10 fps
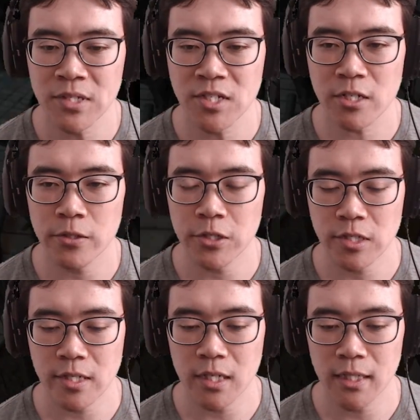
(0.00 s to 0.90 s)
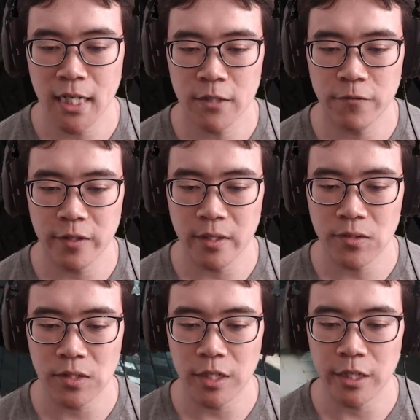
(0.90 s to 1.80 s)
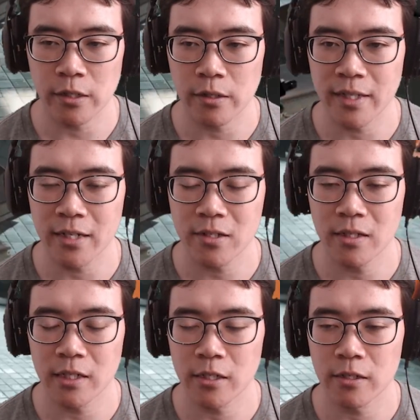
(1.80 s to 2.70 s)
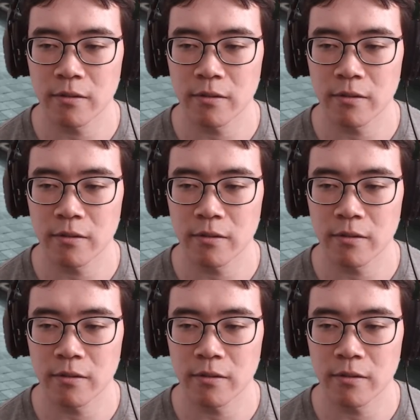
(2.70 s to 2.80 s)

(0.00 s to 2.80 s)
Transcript: still, there's just a lot of things in here that they're